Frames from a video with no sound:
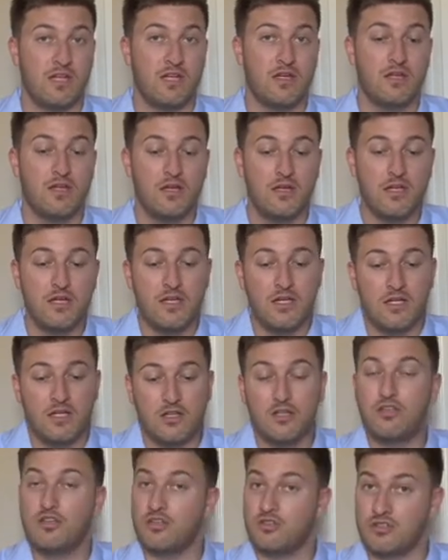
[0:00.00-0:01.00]
It
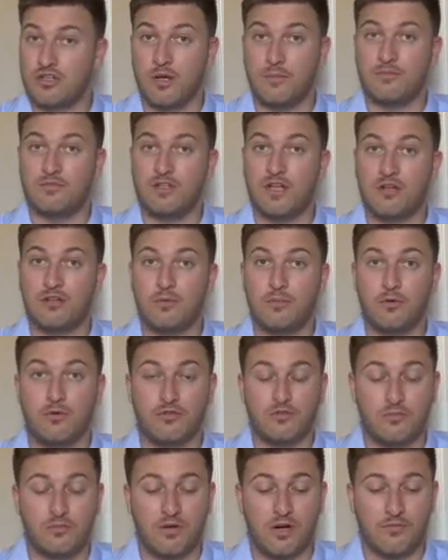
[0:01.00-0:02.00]
just comes down to
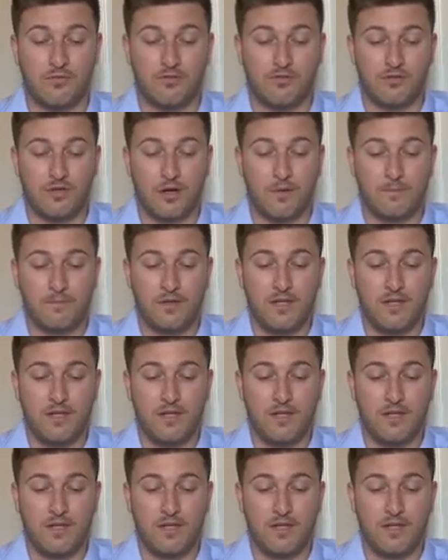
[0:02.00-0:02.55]
personal preference there.